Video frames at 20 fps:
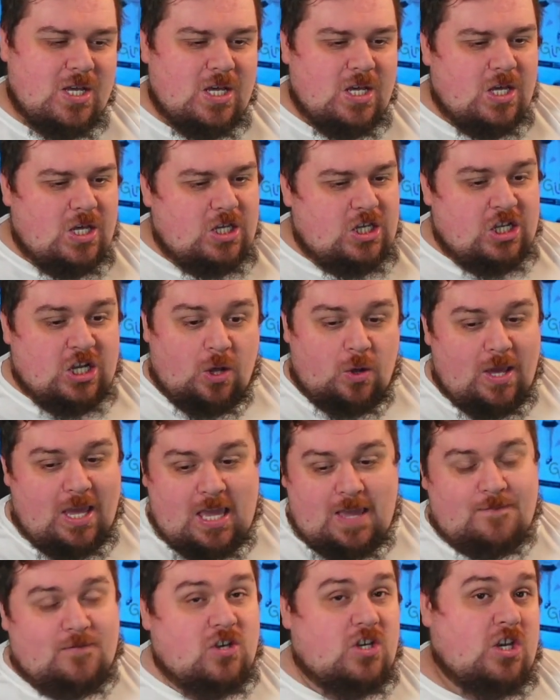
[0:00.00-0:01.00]
you know,
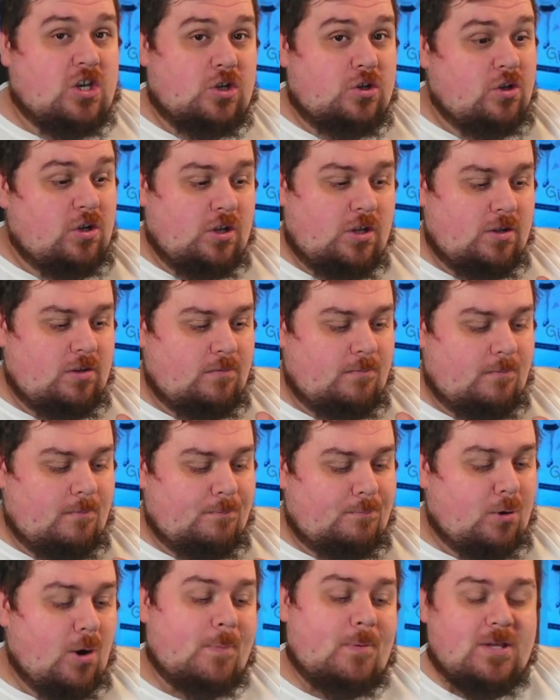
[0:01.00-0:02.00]
either can
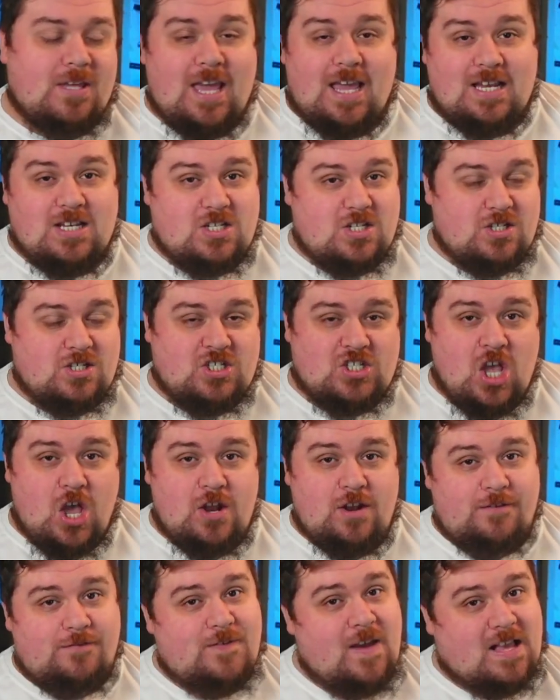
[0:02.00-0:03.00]
propagate
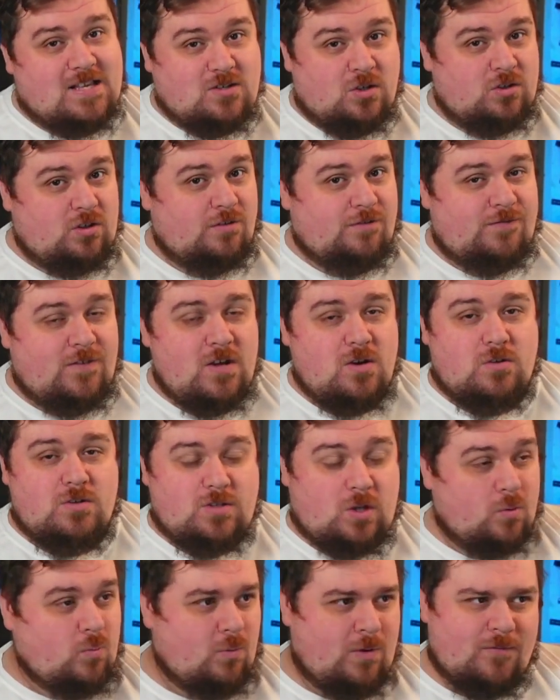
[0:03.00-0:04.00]
certain effects on your field.
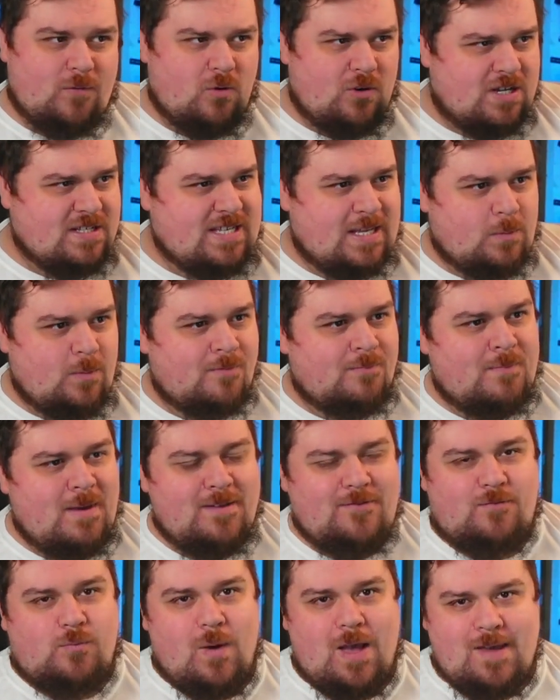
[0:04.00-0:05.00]
So we've already seen with
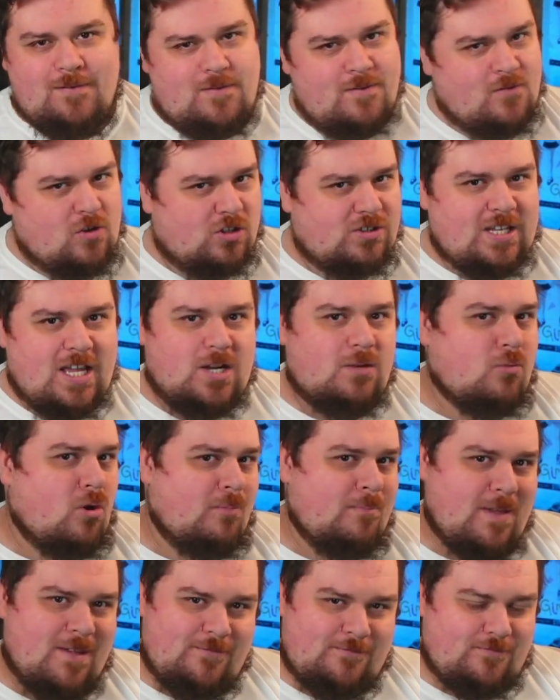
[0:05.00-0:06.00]
Myth, where if you've got 10 or more
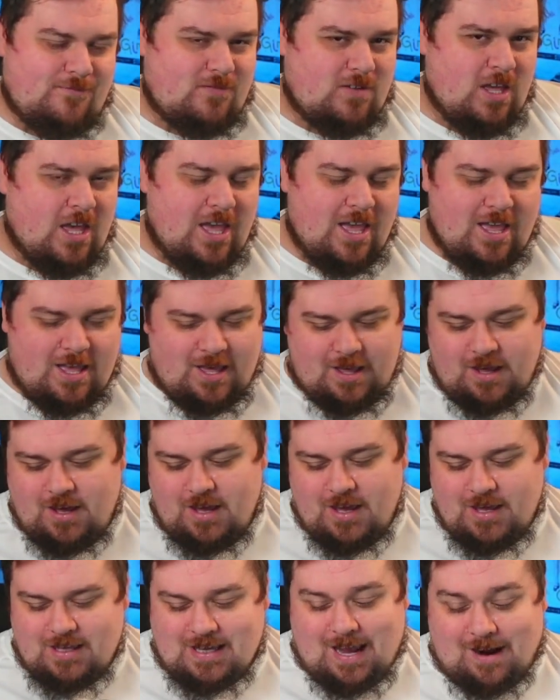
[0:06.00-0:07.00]
Myth
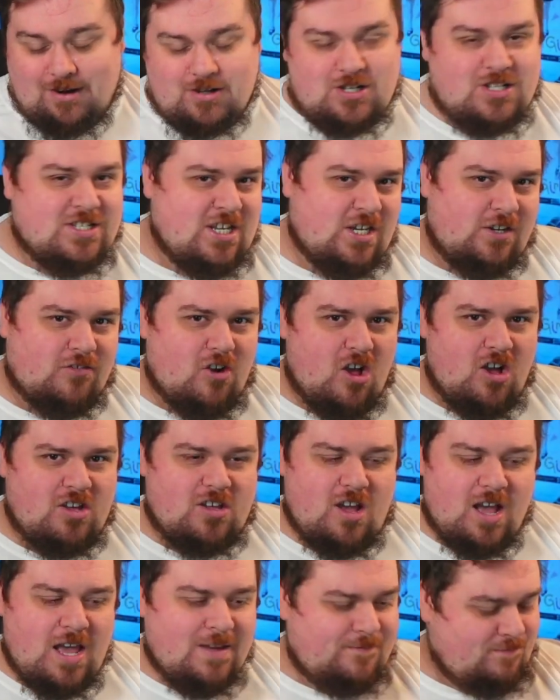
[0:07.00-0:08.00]
characters in your
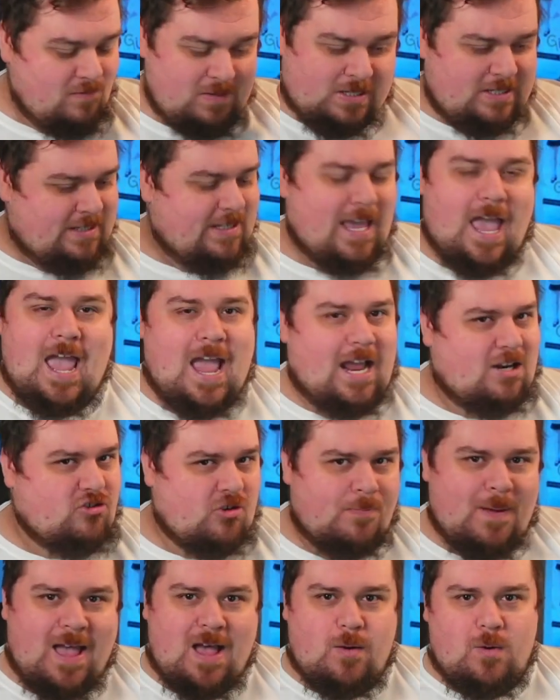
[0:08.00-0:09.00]
archive, get
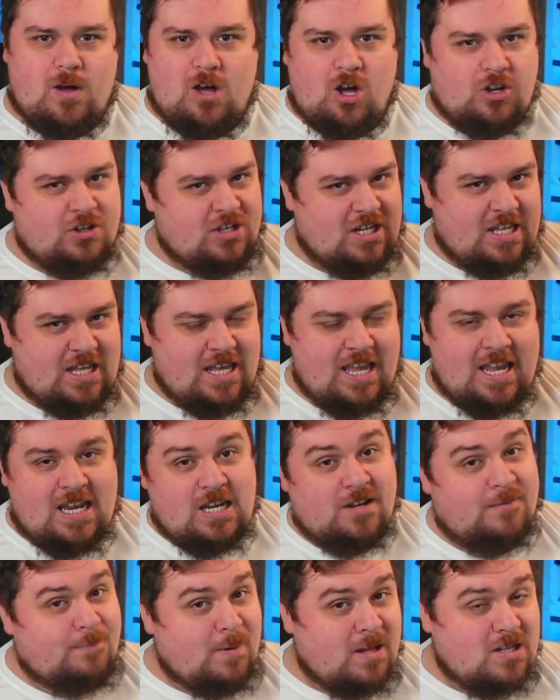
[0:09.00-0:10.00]
extra power on the
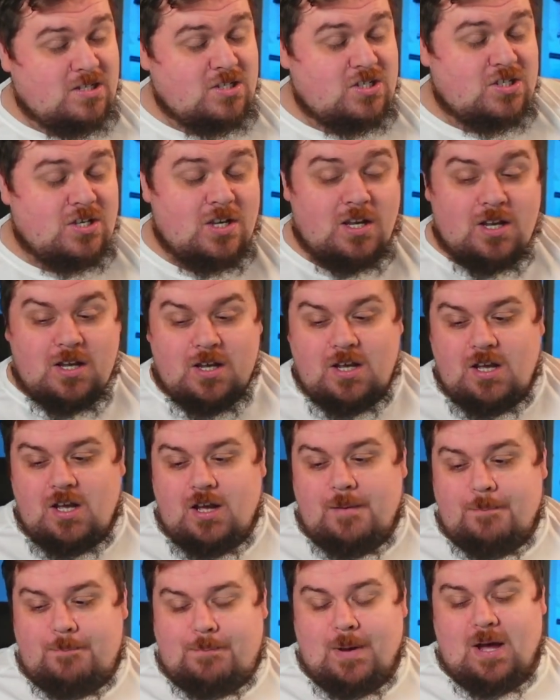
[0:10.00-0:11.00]
Ina Buzz.
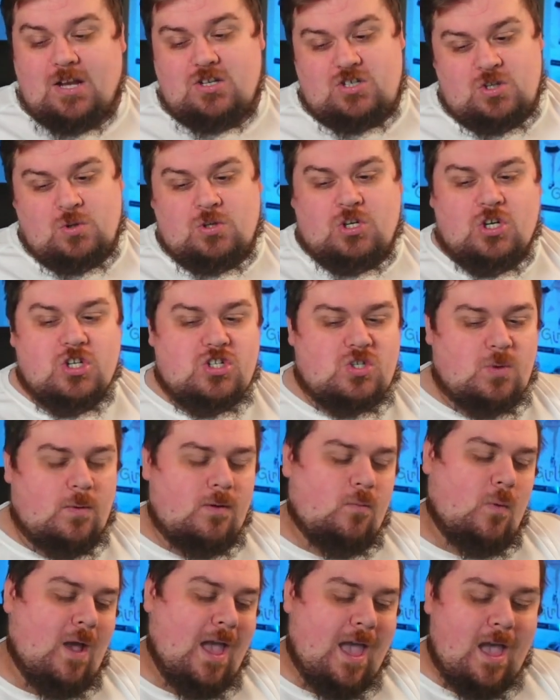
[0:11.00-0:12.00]
But you could do it
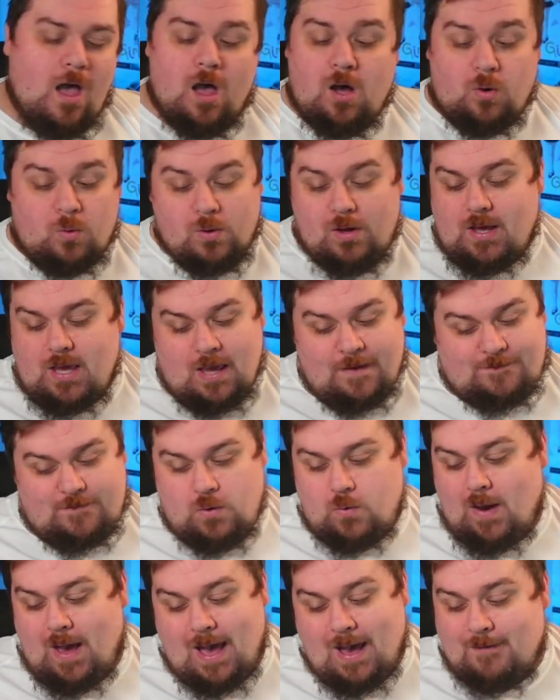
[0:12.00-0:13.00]
where, oh, if
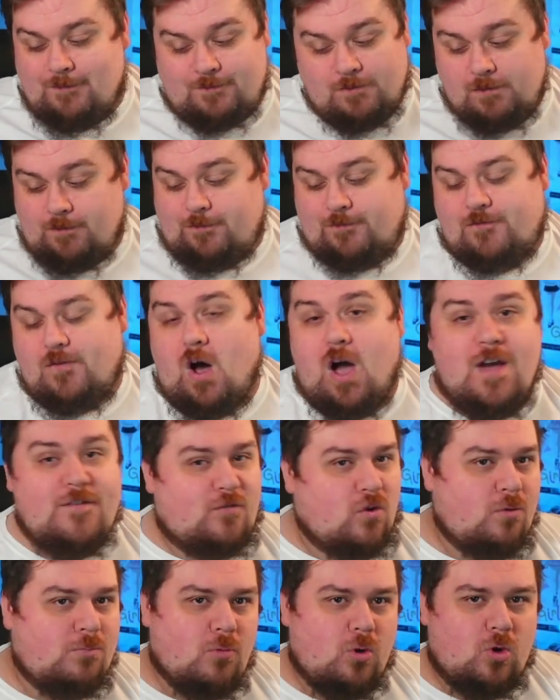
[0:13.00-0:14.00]
you have 5
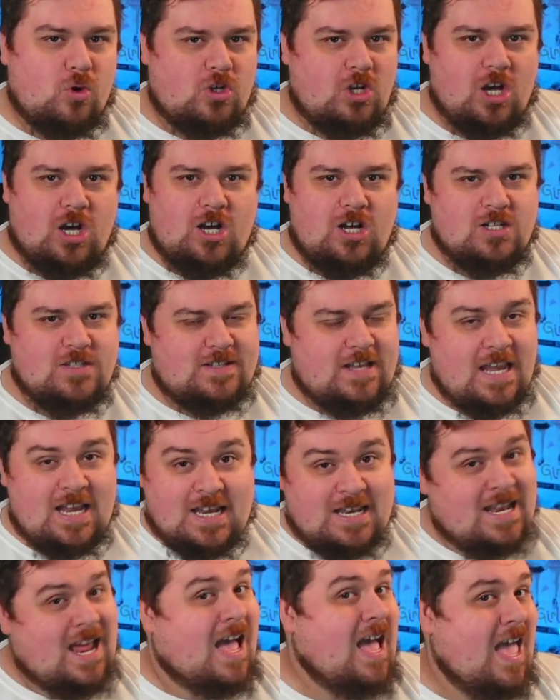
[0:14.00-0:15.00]
or more cards
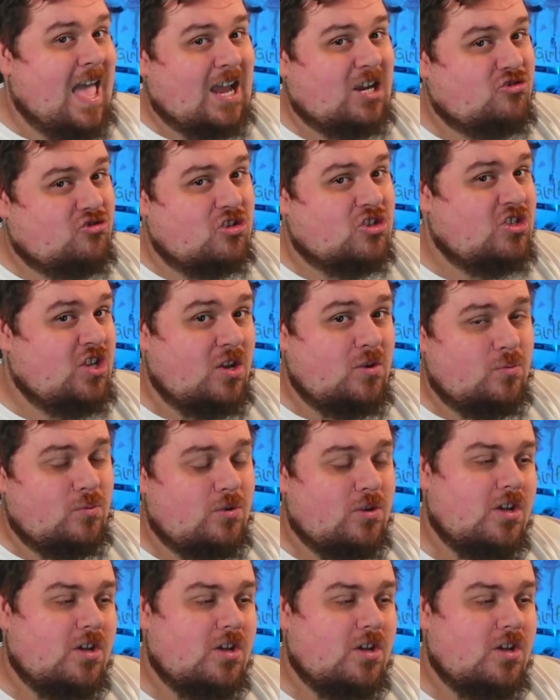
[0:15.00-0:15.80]
in that extra zone,